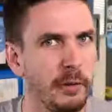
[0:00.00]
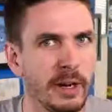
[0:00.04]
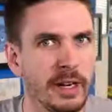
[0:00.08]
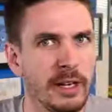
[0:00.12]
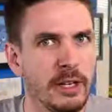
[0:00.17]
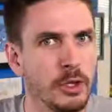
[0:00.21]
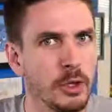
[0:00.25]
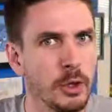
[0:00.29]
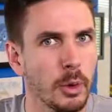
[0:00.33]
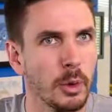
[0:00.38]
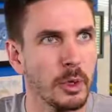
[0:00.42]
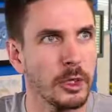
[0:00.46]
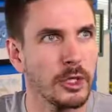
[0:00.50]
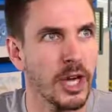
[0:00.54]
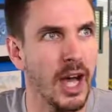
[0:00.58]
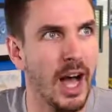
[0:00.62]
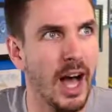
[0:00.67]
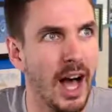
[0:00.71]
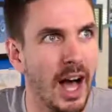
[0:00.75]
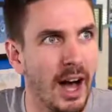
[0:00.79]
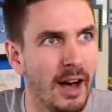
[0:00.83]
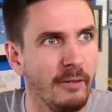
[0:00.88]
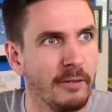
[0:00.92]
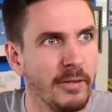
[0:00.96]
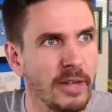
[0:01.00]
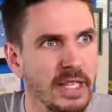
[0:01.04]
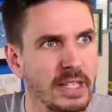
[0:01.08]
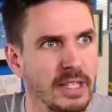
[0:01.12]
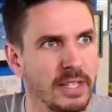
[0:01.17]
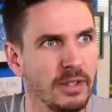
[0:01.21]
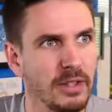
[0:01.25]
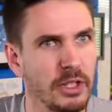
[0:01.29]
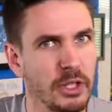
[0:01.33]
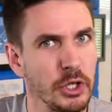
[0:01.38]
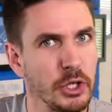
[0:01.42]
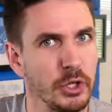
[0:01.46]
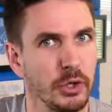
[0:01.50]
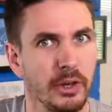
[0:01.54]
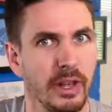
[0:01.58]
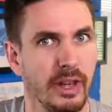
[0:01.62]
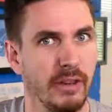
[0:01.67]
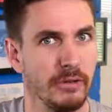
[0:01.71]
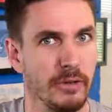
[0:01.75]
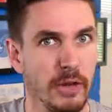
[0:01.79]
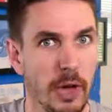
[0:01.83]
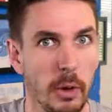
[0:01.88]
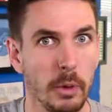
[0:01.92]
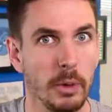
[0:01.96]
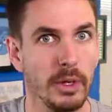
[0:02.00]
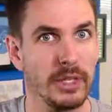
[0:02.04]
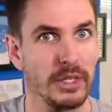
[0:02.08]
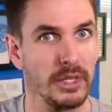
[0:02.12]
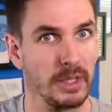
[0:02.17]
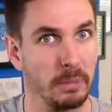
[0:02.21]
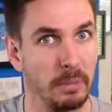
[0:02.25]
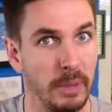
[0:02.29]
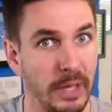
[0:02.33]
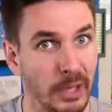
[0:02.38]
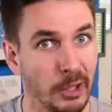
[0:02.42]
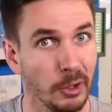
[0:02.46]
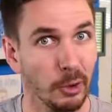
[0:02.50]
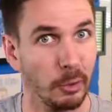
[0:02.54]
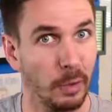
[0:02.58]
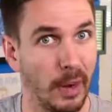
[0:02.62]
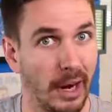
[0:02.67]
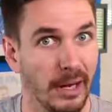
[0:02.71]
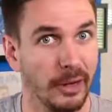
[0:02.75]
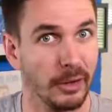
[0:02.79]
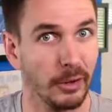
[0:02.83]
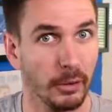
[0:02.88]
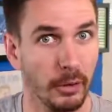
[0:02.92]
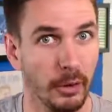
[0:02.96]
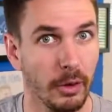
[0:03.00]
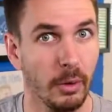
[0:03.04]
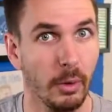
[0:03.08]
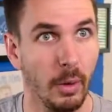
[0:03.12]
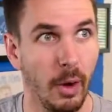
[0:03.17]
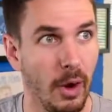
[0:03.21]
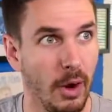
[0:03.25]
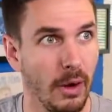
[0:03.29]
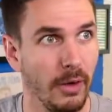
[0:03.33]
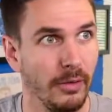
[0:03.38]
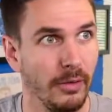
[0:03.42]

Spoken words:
Fred and George obviously should have noticed Peter Pettigrew